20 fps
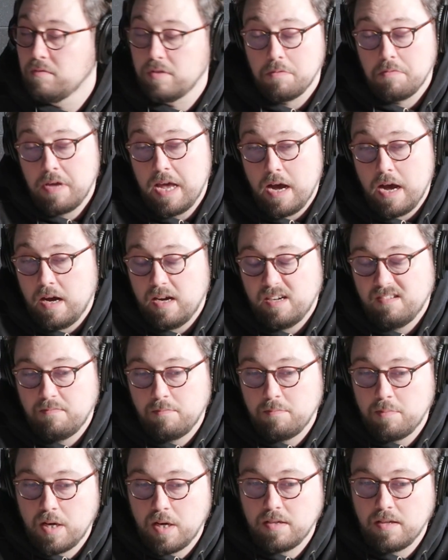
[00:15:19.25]
So, yeah,
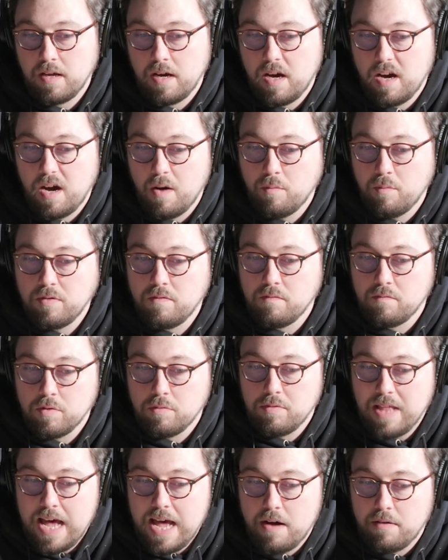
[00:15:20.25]
I wouldn't
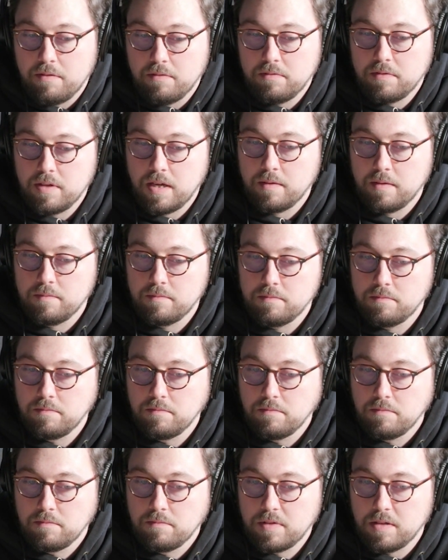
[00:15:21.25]
rule out the
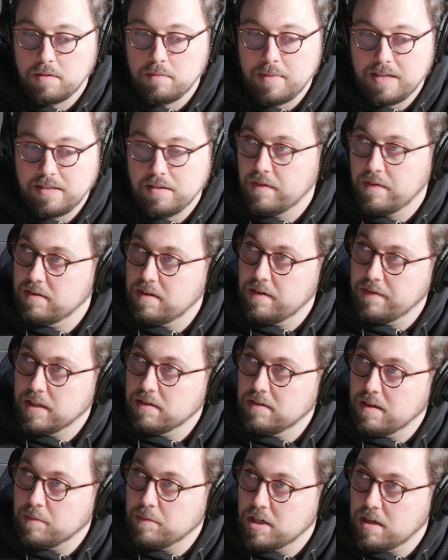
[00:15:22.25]
metaverse having the
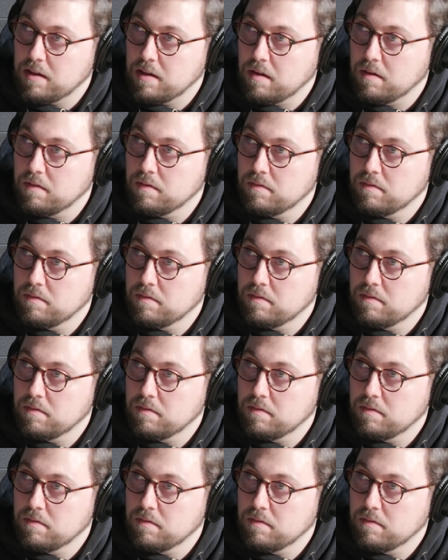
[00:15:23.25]
same journey.